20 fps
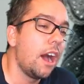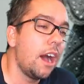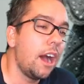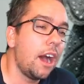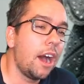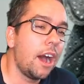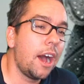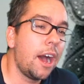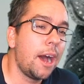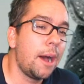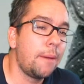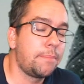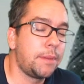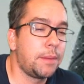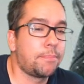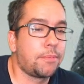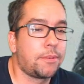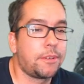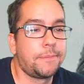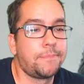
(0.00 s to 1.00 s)
Ah,
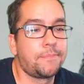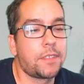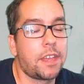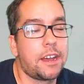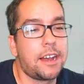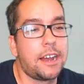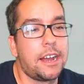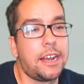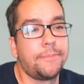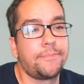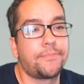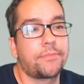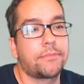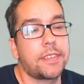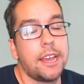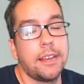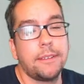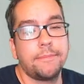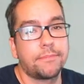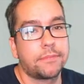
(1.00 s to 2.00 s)
people. Um,
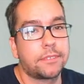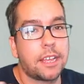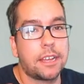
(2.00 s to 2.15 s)
yeah.